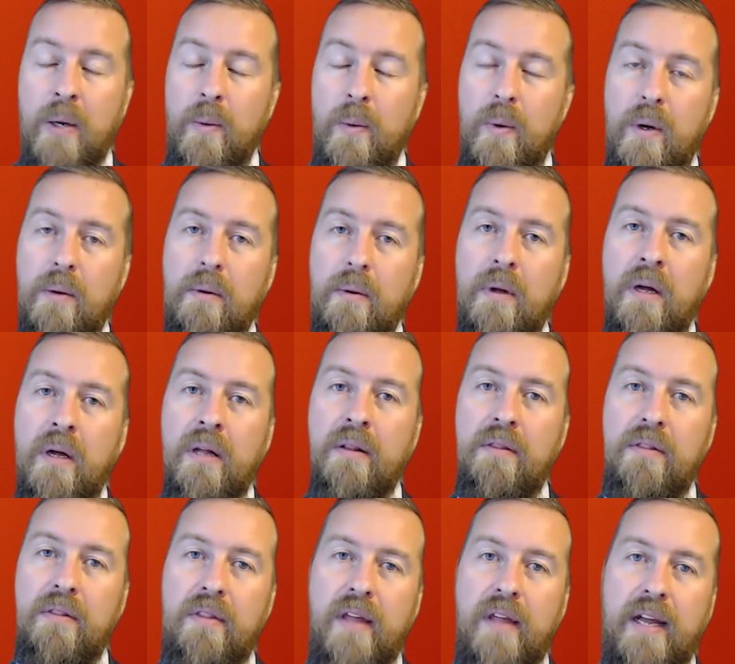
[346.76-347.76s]
well,
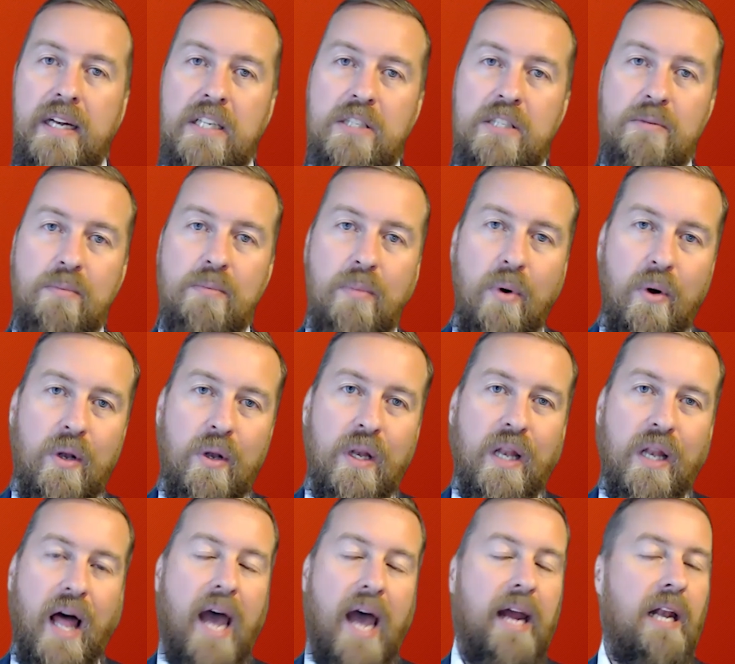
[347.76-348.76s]
then it's more
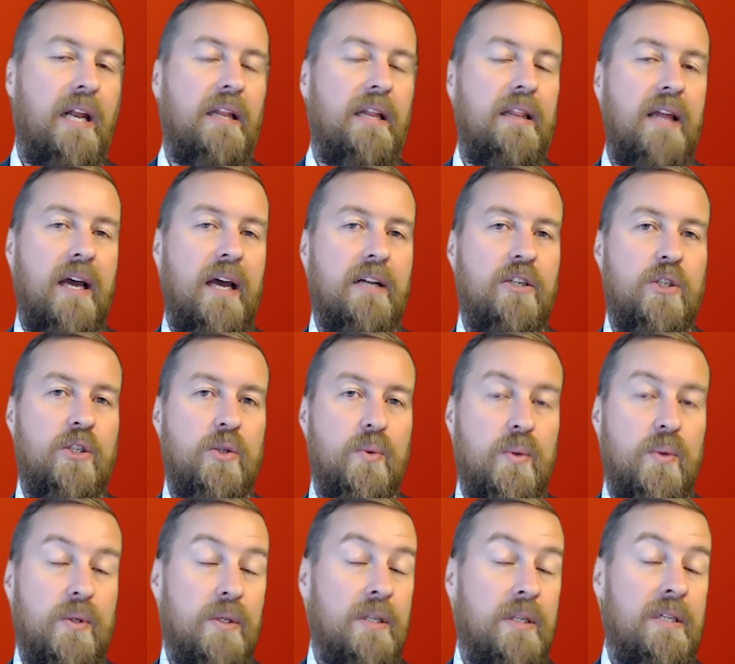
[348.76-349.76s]
likely that you
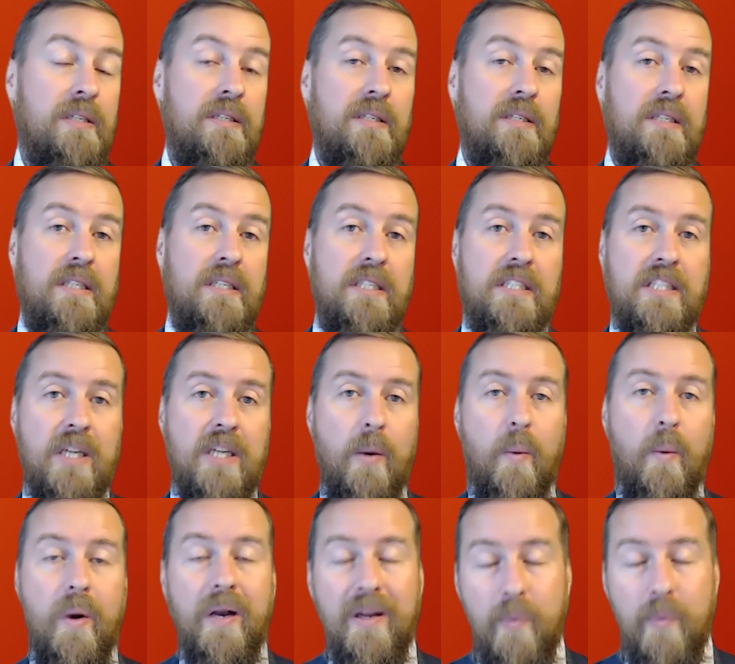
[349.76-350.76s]
will need
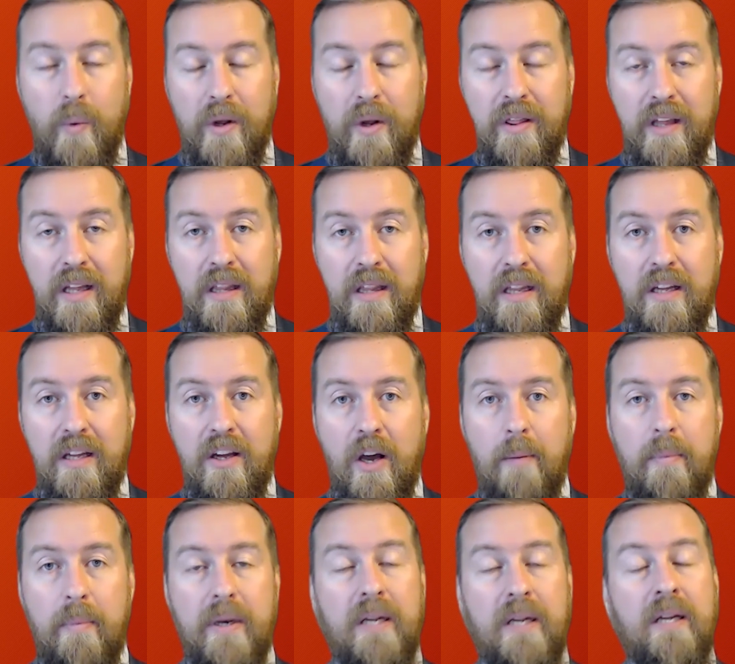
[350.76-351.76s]
someone within the
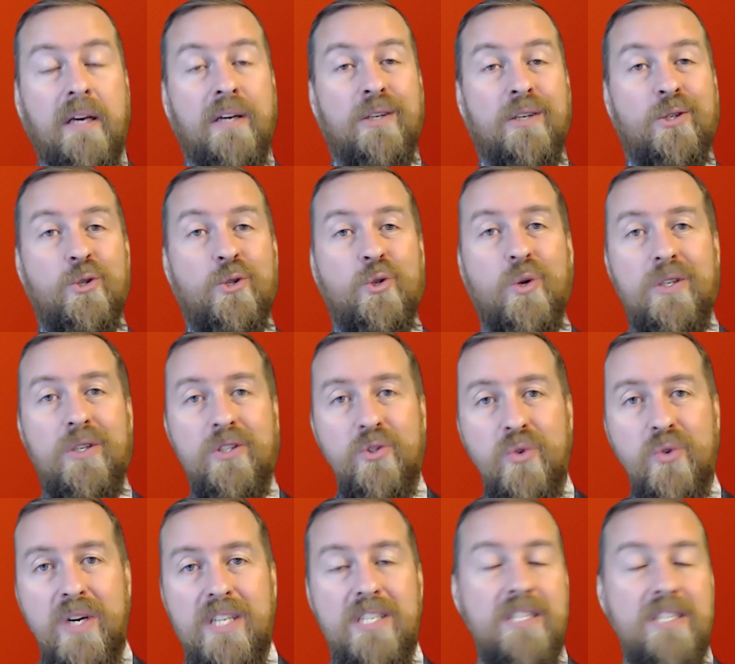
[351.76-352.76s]
company to
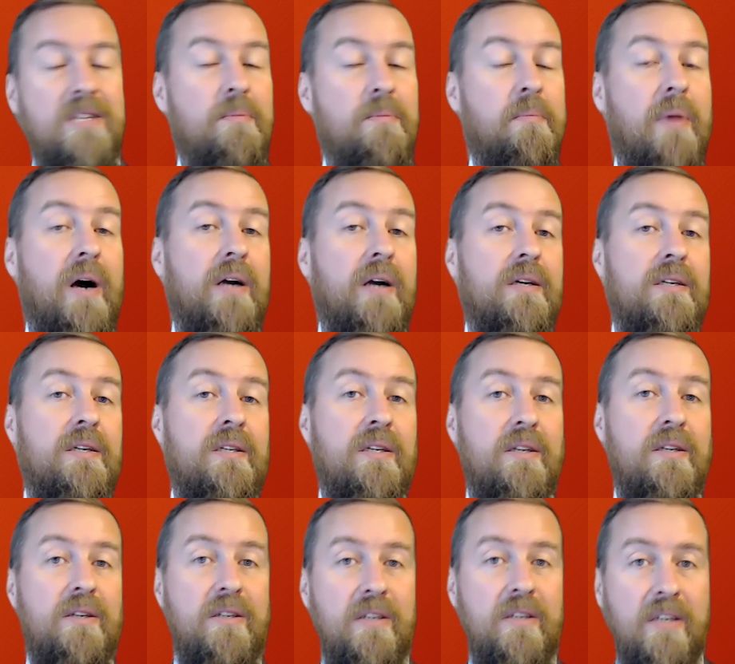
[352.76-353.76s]
address the market
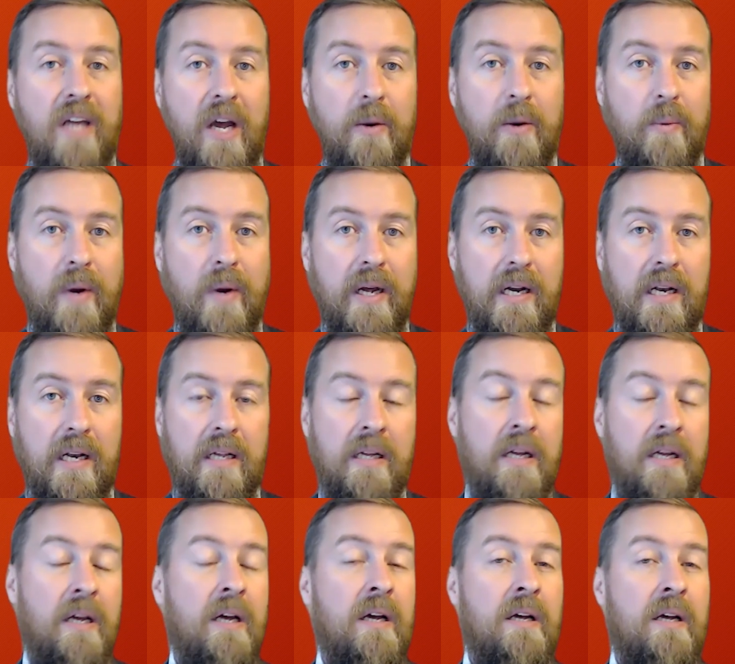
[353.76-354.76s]
directly.
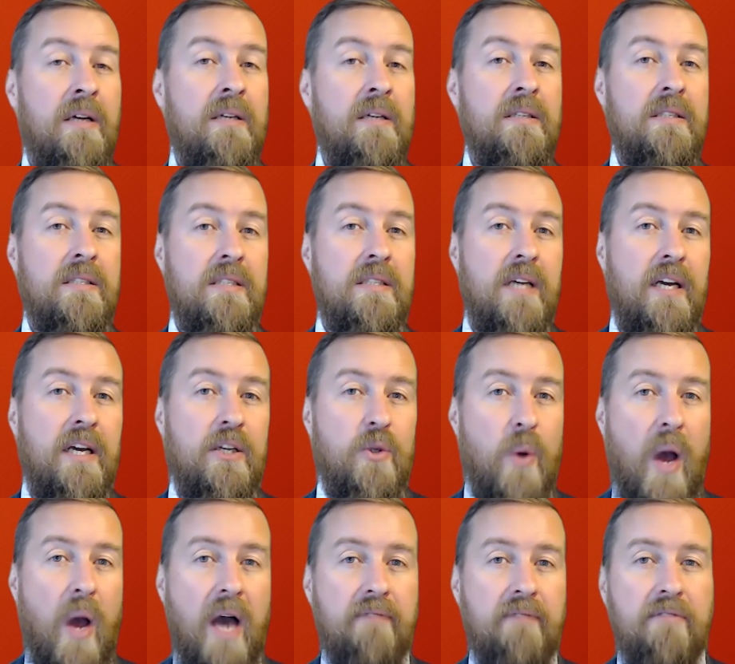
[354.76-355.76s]
Say you
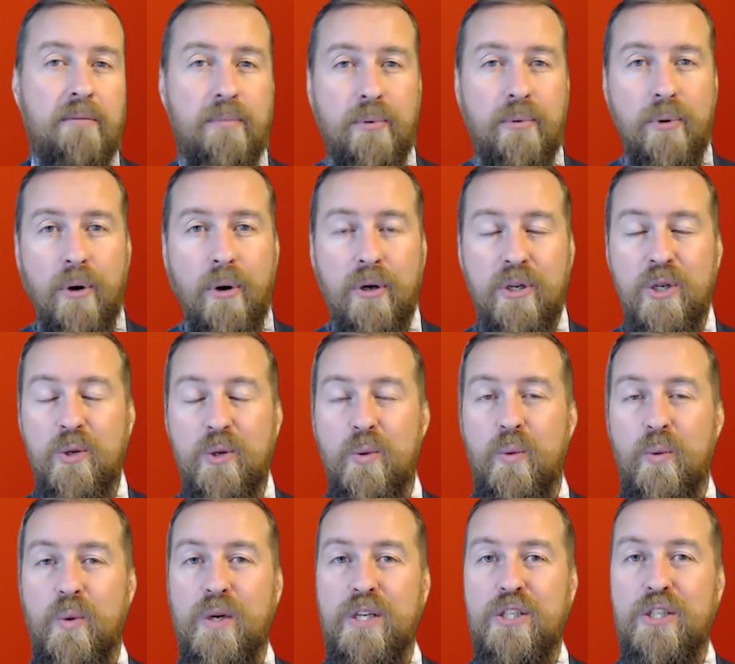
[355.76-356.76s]
have a product
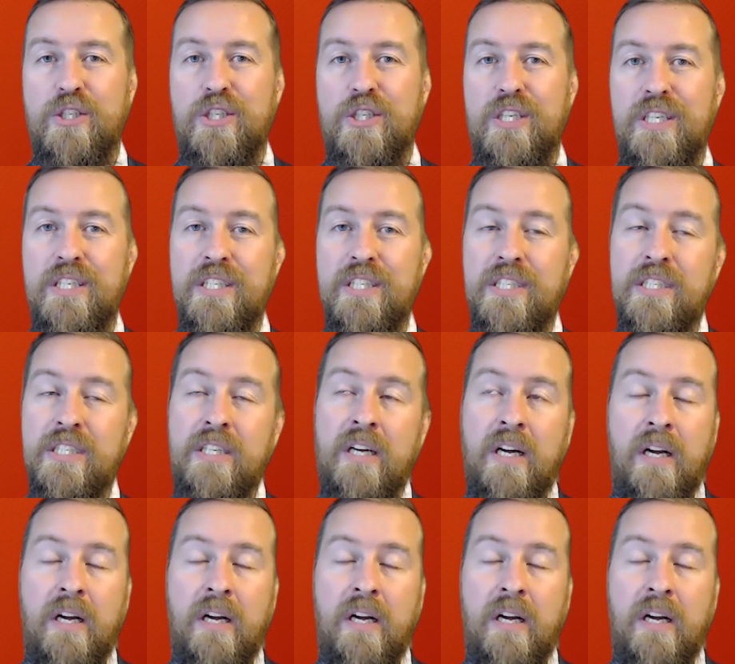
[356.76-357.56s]
which is